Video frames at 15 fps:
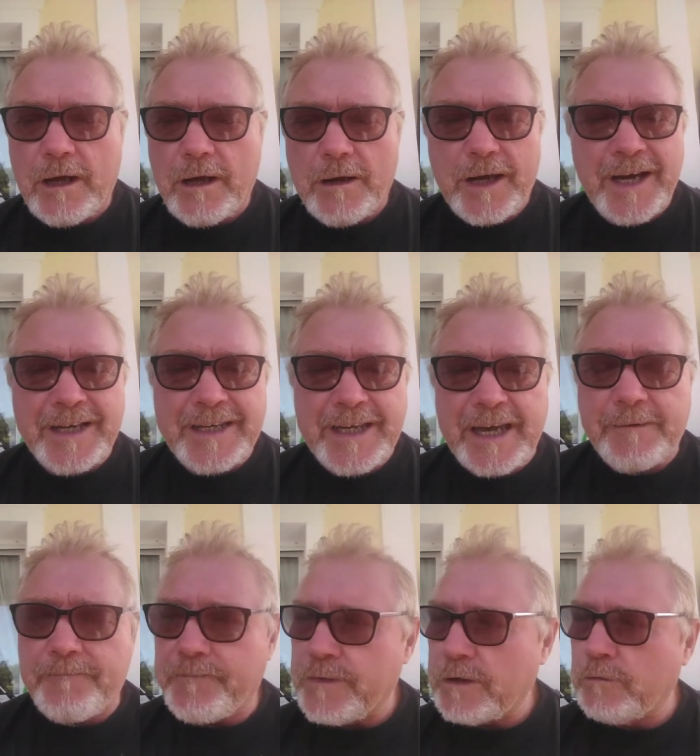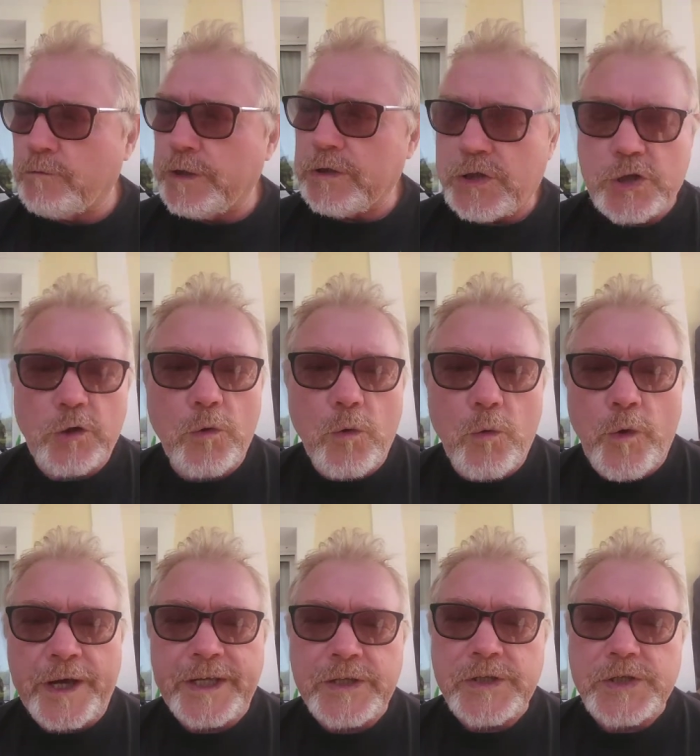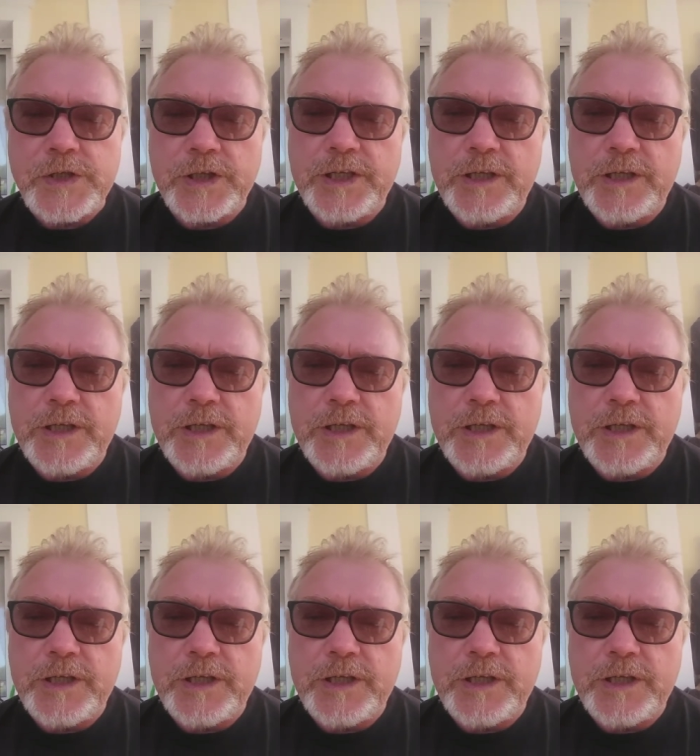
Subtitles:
Again, we shall wait and see